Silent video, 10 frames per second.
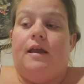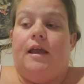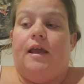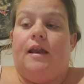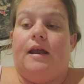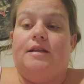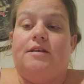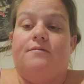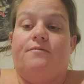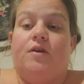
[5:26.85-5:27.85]
and I
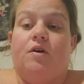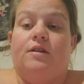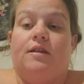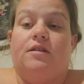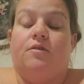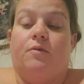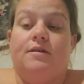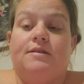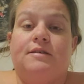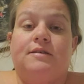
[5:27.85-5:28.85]
didn't feel that the
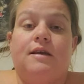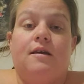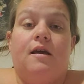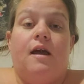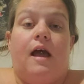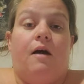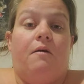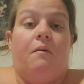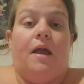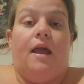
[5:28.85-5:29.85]
risks
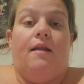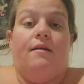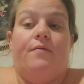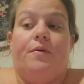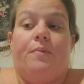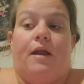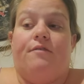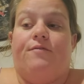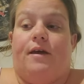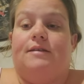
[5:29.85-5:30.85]
outweighed the
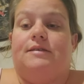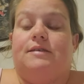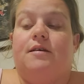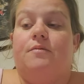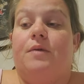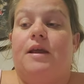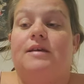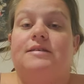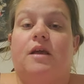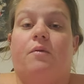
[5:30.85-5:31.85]
benefits
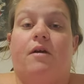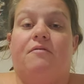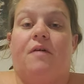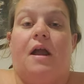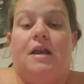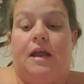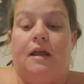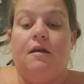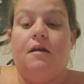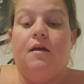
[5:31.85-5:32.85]
because they weren't finding